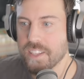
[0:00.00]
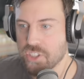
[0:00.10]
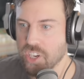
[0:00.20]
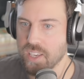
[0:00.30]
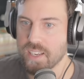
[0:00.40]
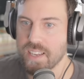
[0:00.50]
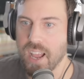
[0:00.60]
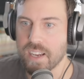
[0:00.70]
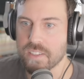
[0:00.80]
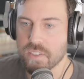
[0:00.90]
the chicken
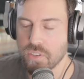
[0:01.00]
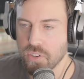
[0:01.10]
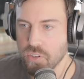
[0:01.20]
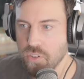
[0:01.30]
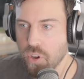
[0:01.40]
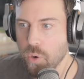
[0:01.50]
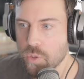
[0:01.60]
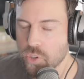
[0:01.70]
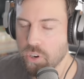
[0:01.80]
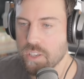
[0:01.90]
tax. No
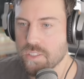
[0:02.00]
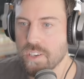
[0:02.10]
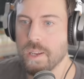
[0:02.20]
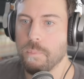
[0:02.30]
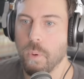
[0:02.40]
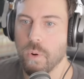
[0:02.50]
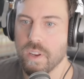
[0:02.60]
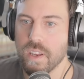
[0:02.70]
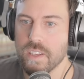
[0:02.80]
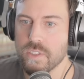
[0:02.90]
trucks are
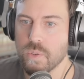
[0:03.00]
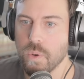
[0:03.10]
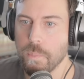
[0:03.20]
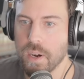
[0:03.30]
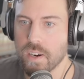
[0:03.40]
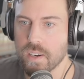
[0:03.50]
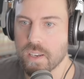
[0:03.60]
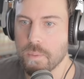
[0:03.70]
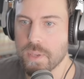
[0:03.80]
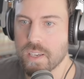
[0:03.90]
imported into
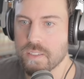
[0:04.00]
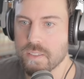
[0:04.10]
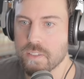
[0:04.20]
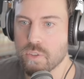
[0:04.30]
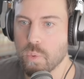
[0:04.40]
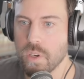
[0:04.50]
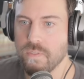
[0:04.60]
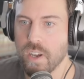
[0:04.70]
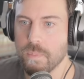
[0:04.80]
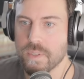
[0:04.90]
America because of the
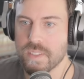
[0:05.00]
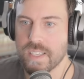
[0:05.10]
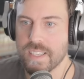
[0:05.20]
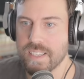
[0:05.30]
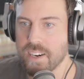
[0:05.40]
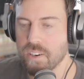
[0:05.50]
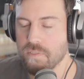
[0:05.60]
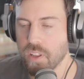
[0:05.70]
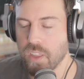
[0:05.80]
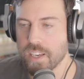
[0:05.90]
25%
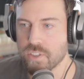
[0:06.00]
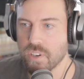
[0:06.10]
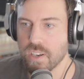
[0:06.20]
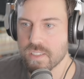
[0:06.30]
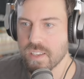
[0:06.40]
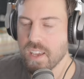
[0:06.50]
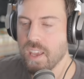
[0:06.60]
tariff on light trucks.